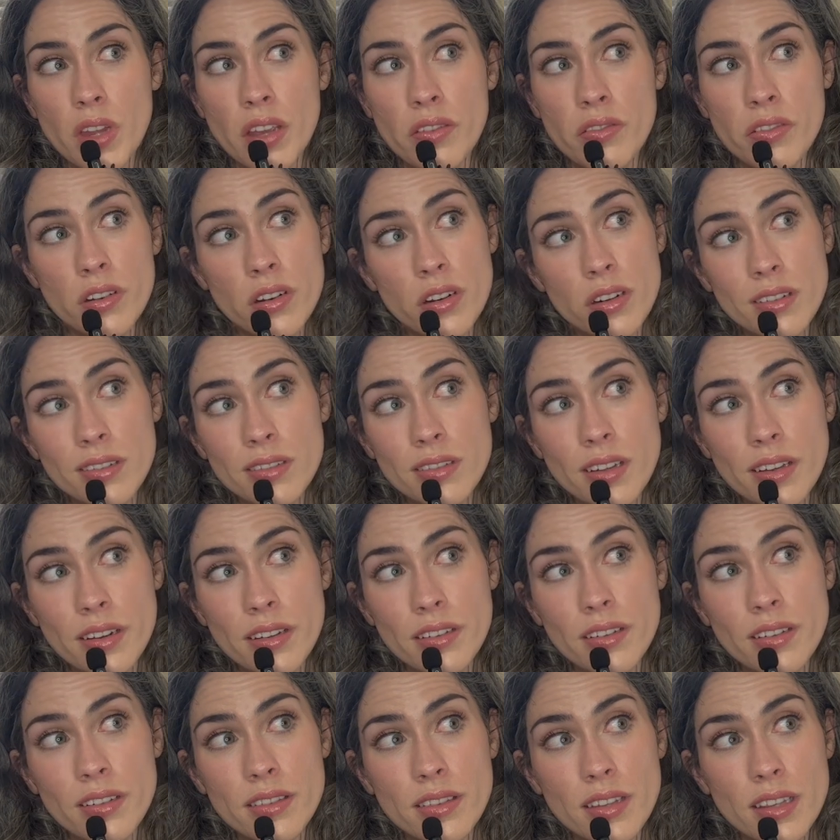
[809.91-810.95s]
I've heard a lot of
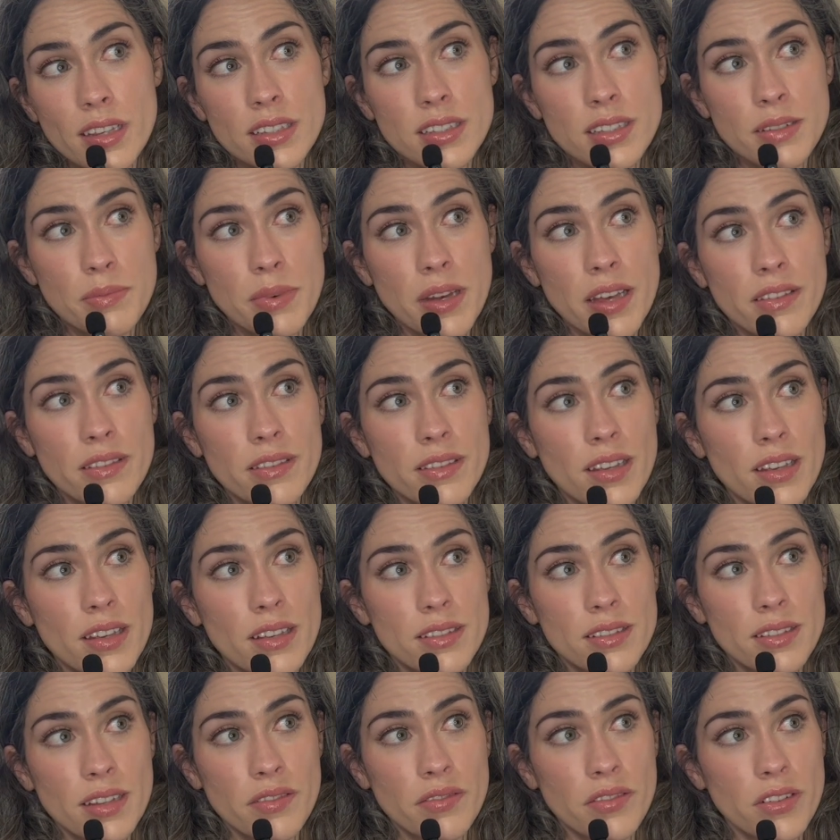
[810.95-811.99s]
good things about
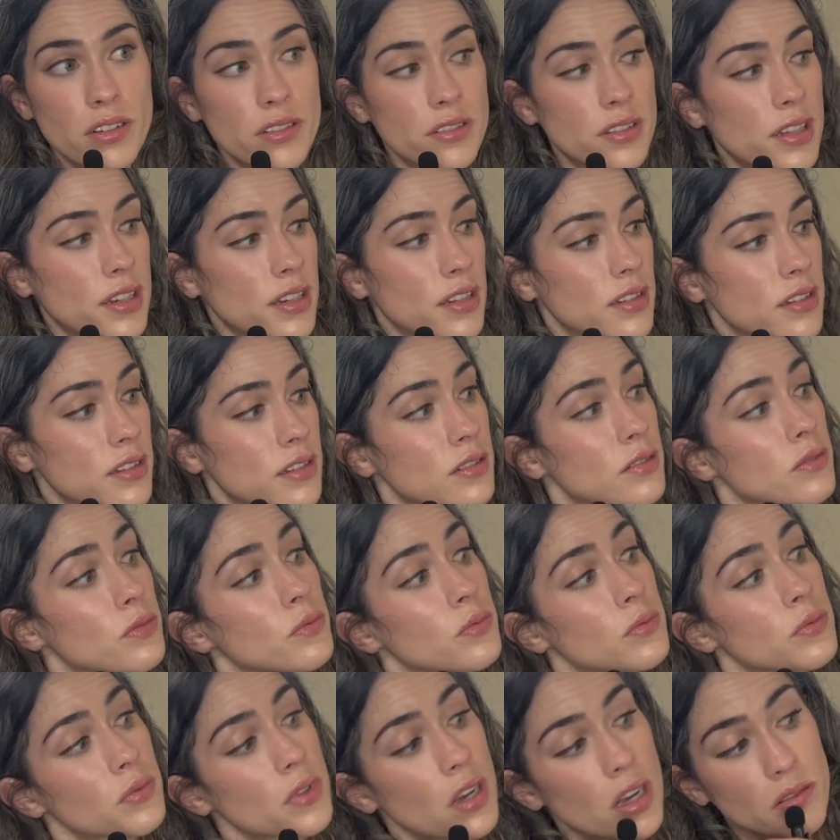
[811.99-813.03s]
this. I've heard that it's
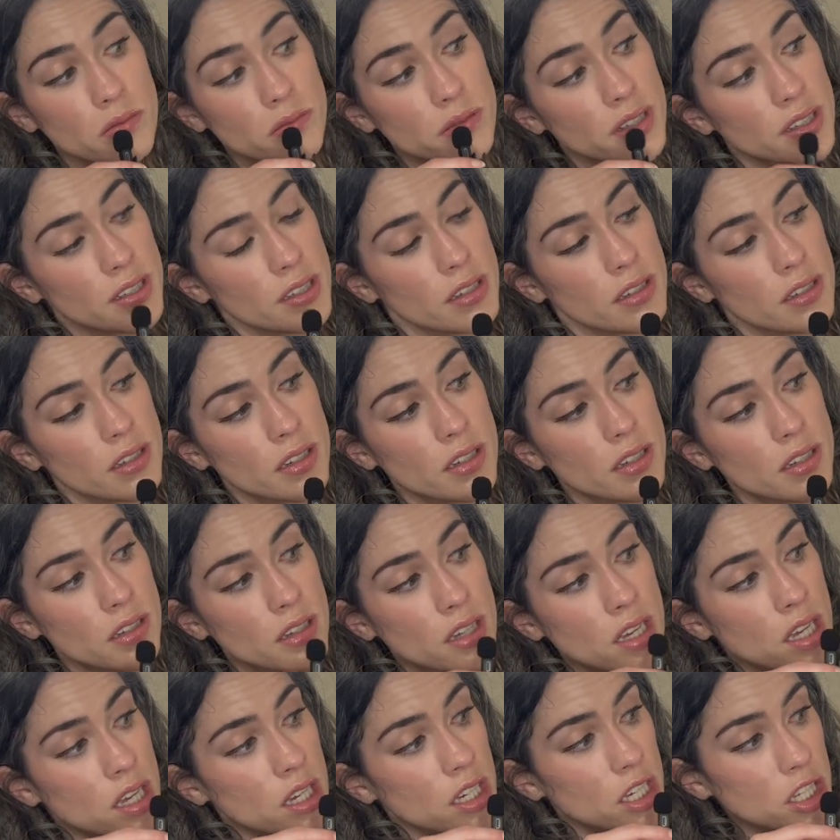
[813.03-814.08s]
a really good
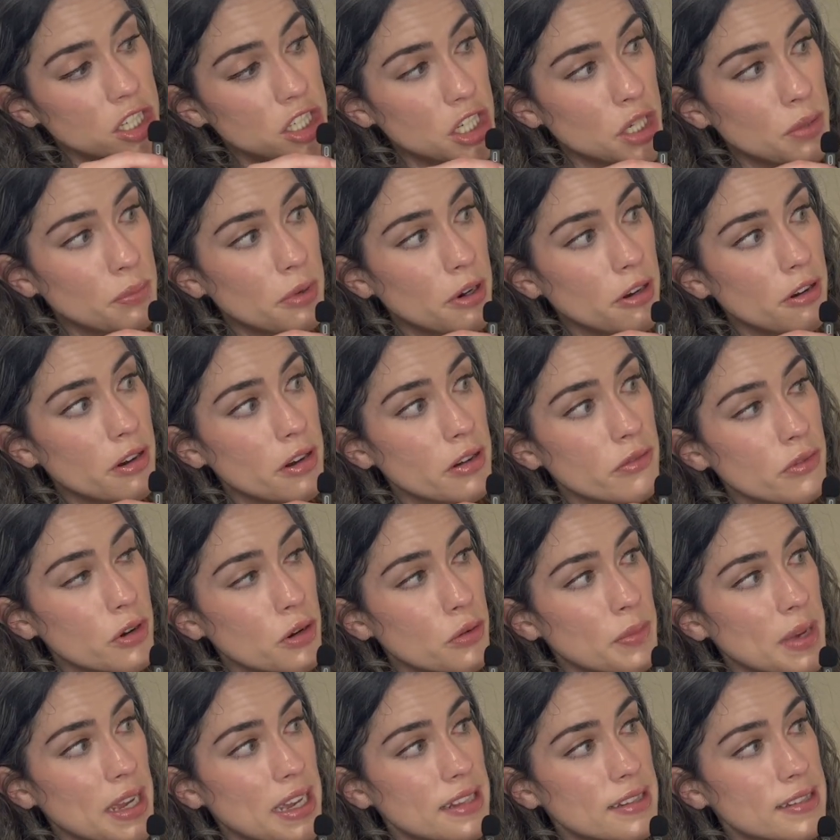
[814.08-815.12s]
contemporary
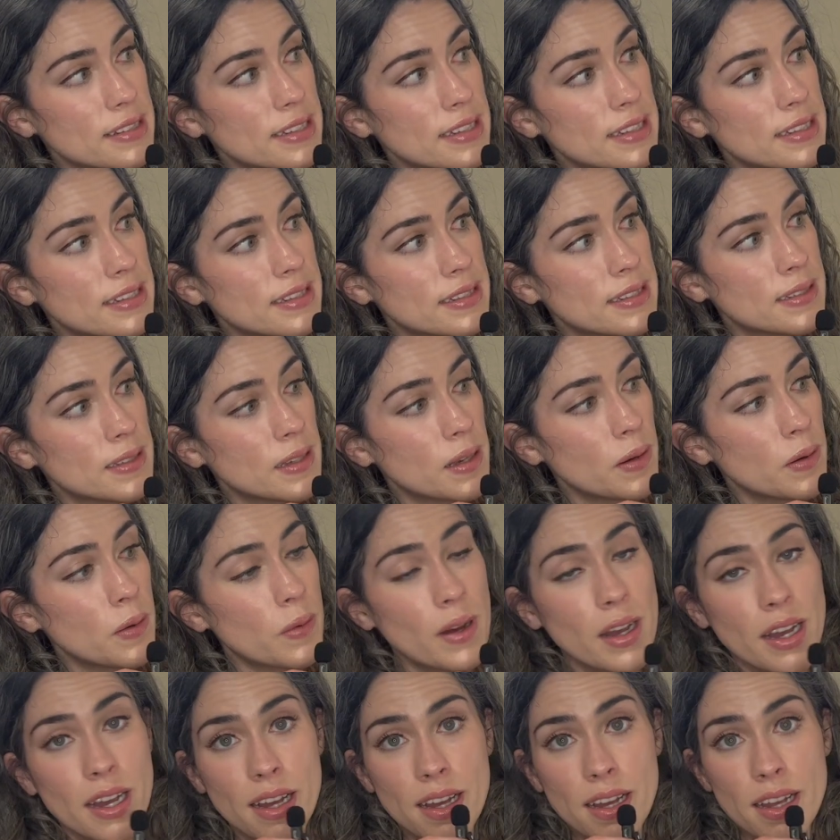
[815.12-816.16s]
romance, and so
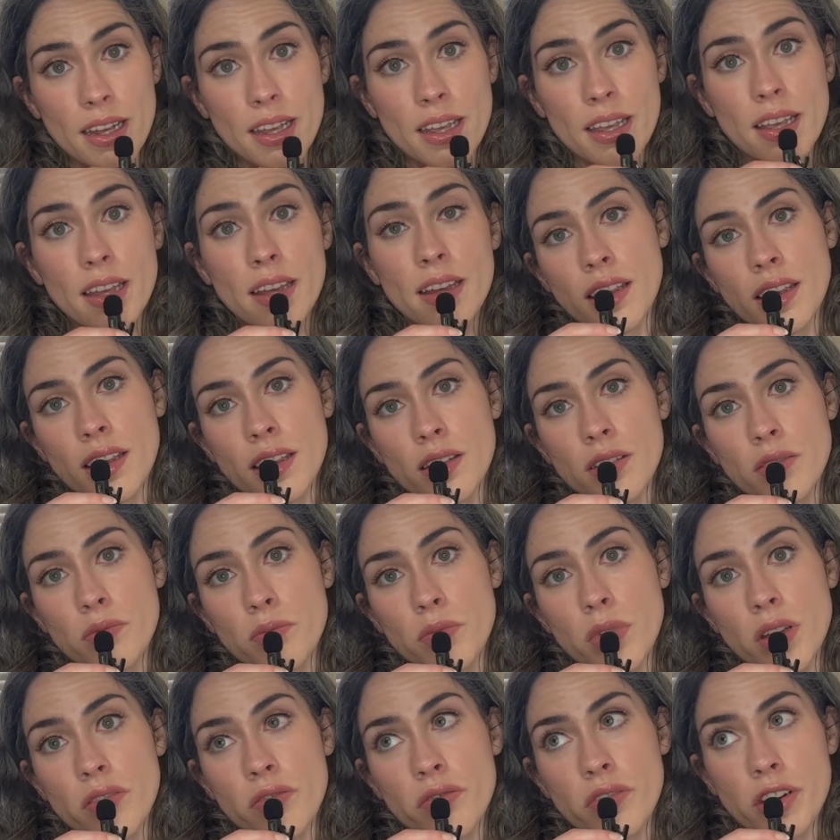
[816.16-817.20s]
I am
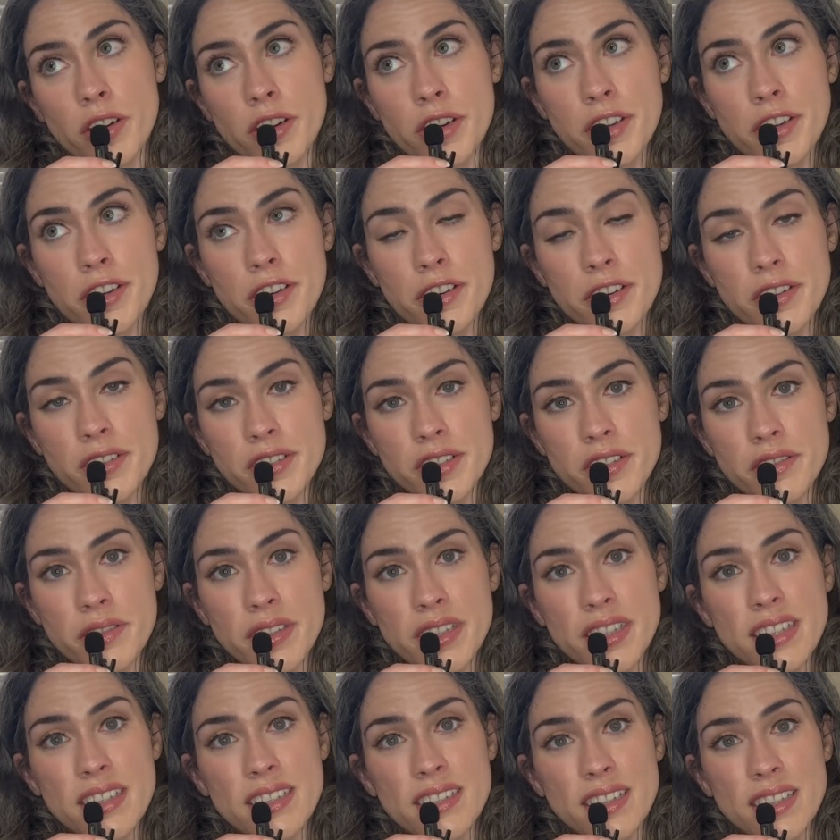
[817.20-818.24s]
very curious to read
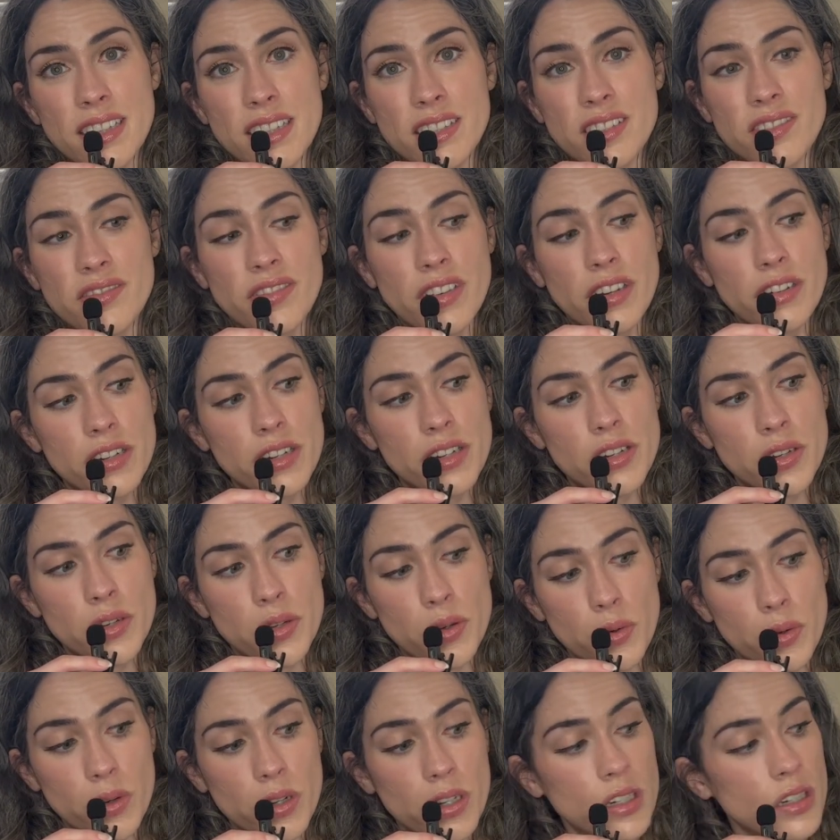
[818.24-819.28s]
this, and it's very
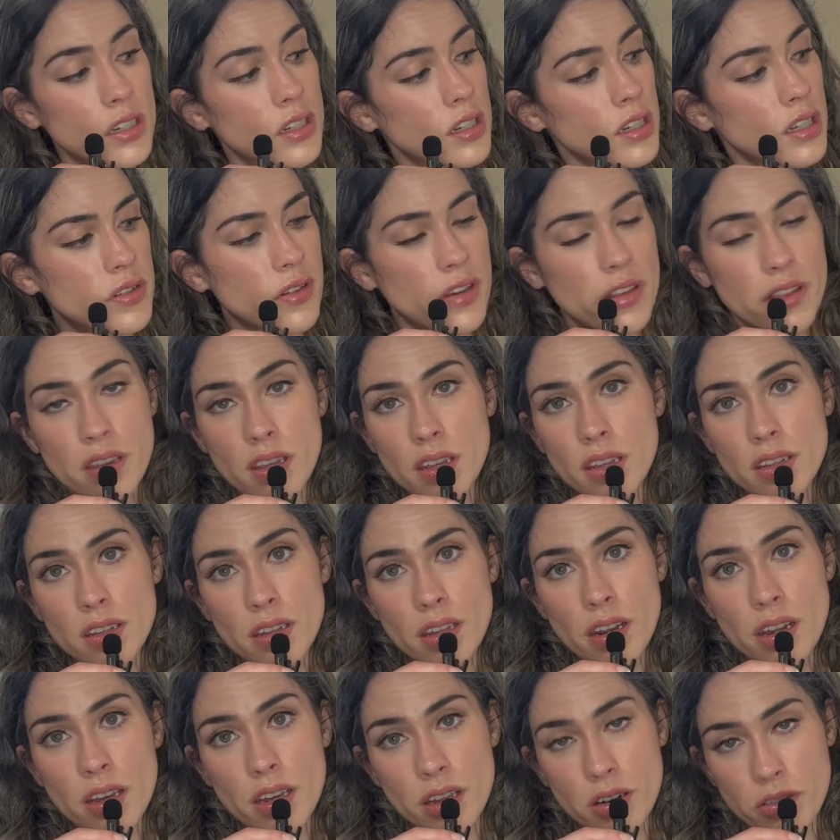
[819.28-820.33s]
short, so I think
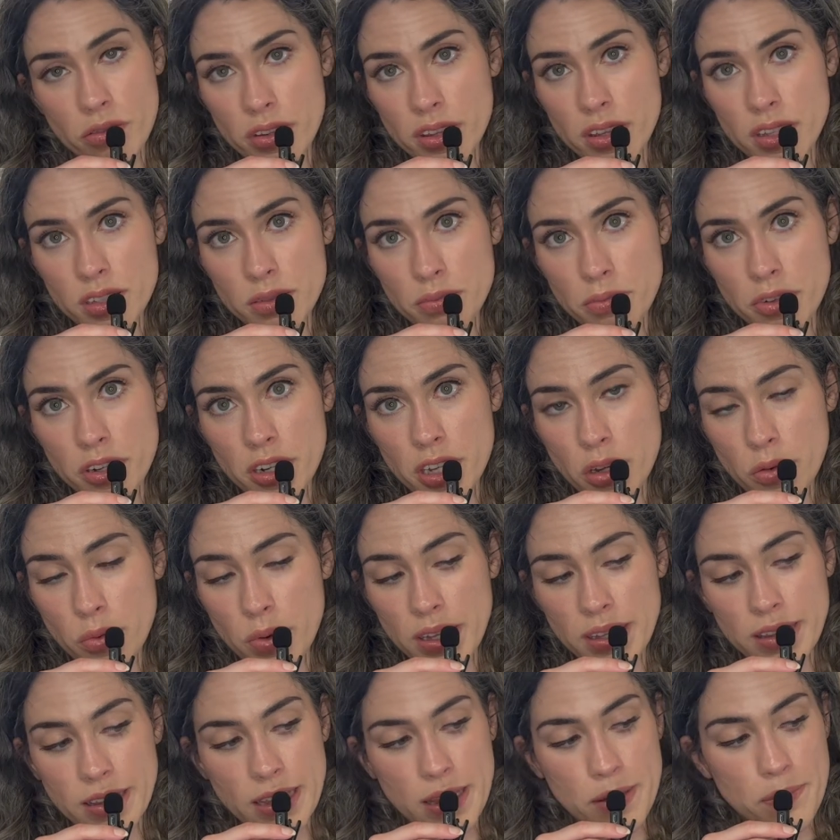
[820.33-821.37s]
that I could read this pretty
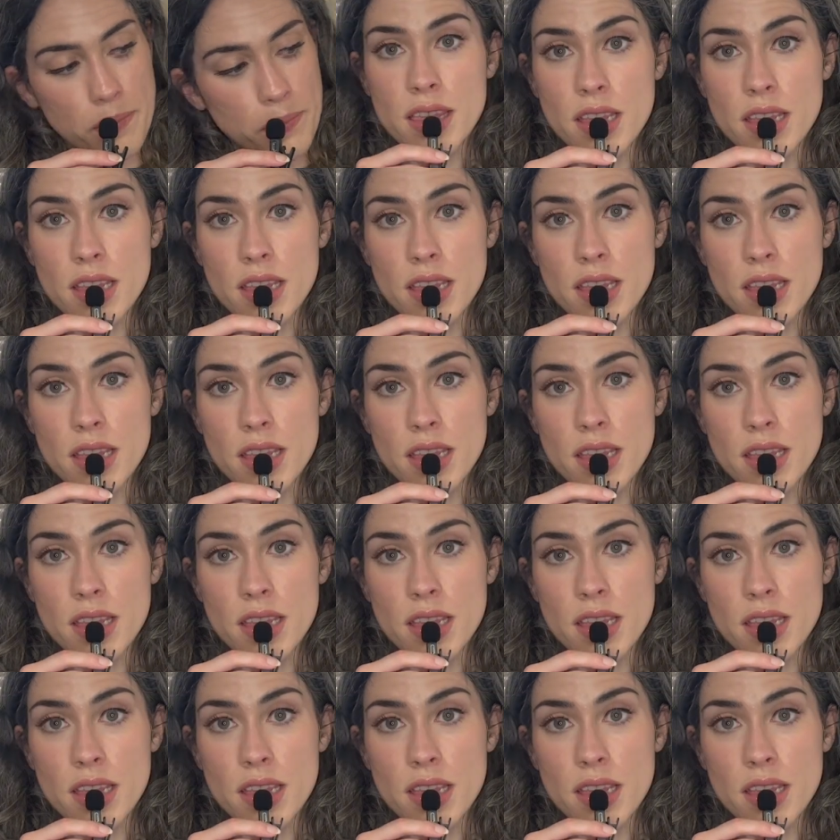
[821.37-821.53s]
quickly.